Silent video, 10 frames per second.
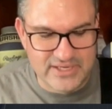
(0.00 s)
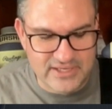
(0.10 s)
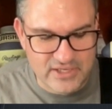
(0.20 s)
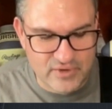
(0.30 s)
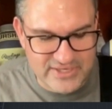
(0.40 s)

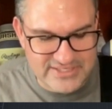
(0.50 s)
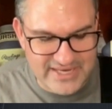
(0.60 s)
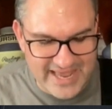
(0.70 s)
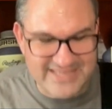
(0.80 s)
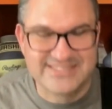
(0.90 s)
he's
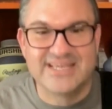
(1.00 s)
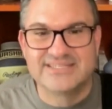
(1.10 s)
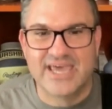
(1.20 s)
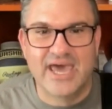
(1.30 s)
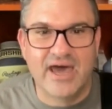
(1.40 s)
an asset
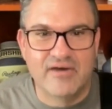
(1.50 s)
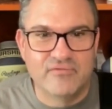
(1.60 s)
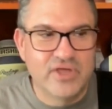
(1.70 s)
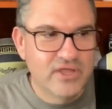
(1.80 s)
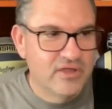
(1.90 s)
to have
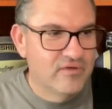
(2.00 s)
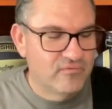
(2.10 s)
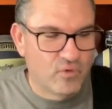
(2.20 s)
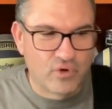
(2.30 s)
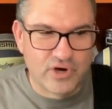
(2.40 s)

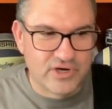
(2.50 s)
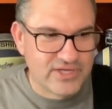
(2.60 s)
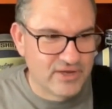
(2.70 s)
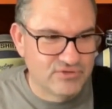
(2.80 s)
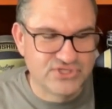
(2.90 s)
for,
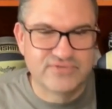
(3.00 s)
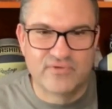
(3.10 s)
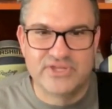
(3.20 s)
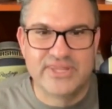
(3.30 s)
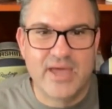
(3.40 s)
just
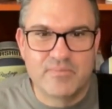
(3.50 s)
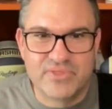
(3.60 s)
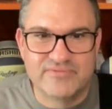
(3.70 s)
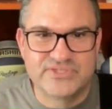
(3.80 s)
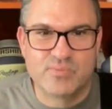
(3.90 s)
for depth
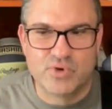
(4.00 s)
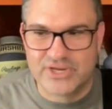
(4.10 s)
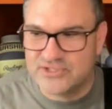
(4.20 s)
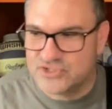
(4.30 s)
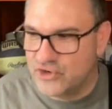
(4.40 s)
if someone
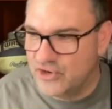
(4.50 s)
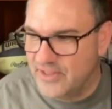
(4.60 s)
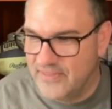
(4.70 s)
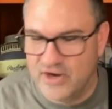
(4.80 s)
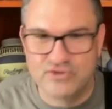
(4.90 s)
gets hurt,
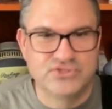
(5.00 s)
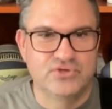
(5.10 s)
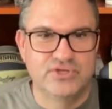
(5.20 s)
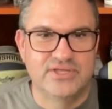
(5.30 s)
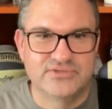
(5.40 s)
and then
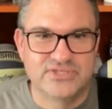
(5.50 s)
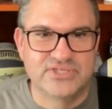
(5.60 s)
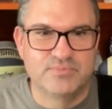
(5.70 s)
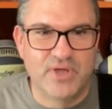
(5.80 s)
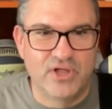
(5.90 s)
also to
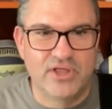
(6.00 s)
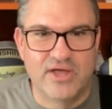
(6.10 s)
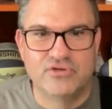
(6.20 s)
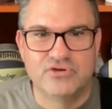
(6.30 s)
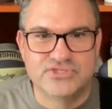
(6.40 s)
spell
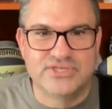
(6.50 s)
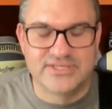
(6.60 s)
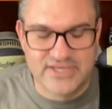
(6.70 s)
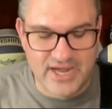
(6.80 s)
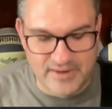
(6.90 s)
others at
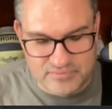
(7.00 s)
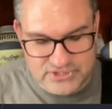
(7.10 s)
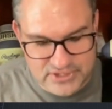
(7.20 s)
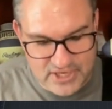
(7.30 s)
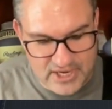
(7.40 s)

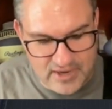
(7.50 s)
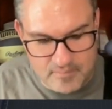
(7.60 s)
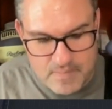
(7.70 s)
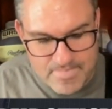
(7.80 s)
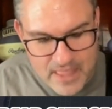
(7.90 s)
times.
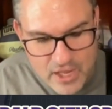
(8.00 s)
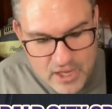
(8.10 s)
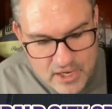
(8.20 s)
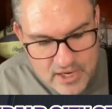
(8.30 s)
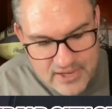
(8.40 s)
And
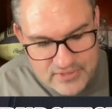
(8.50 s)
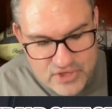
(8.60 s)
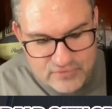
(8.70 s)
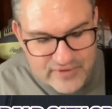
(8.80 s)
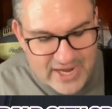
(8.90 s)

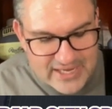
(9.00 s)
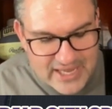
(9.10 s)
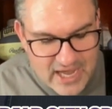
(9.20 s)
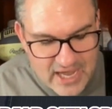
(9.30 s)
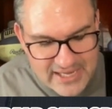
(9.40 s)
then you've got
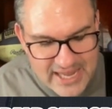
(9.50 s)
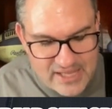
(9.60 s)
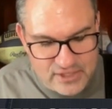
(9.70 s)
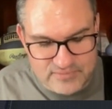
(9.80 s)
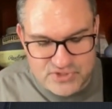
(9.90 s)

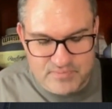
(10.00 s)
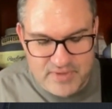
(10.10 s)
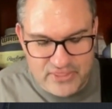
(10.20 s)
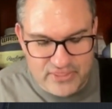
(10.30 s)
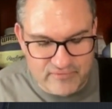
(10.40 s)
Caleb
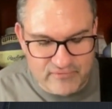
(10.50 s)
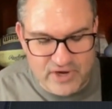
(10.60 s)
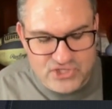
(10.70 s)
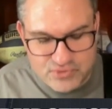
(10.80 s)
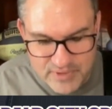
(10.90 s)
Smith, a
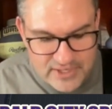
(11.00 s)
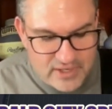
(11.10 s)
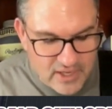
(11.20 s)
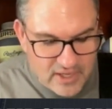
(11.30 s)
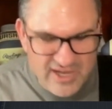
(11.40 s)

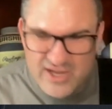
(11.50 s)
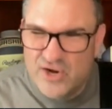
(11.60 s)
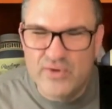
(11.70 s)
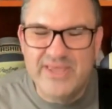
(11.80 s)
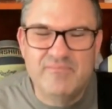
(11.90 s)
freshman.
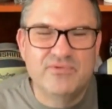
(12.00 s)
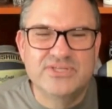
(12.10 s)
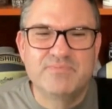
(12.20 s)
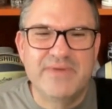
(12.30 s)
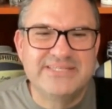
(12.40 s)
He
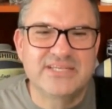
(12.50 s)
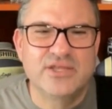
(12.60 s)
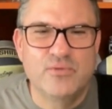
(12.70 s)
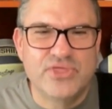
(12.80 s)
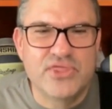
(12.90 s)
was basically
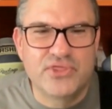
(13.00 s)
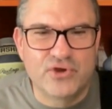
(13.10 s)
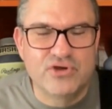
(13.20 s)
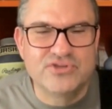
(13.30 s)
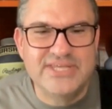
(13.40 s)
with the
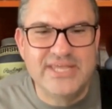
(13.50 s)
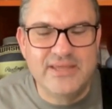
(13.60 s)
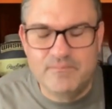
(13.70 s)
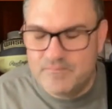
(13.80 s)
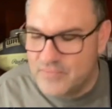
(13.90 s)
3rd
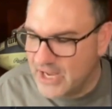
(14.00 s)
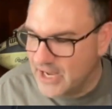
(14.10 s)
team